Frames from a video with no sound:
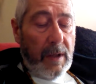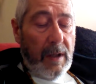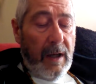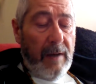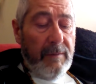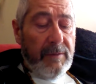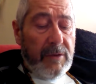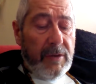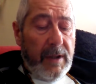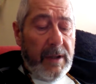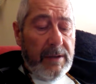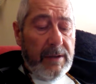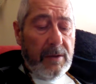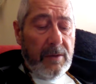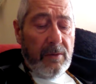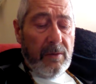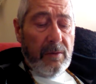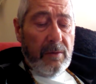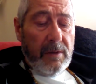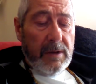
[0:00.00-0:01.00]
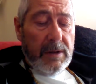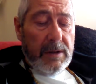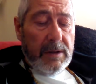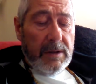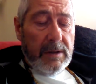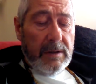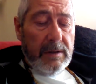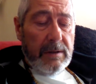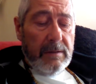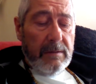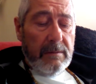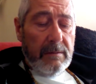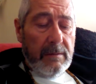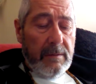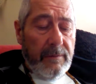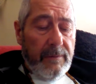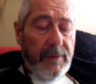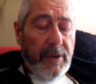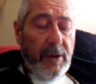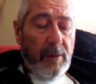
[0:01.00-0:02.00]
I've tried to call this
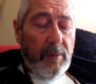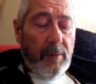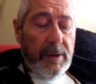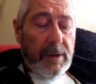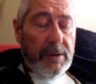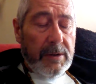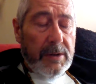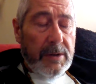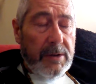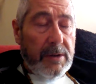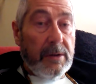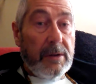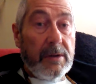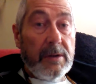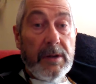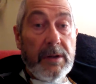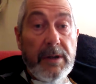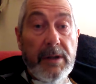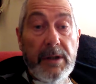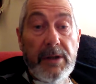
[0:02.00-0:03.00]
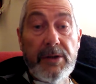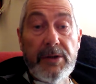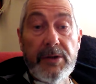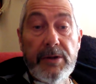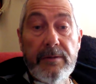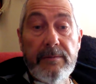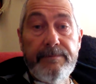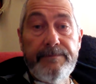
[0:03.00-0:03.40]
phenomenon stuck addiction,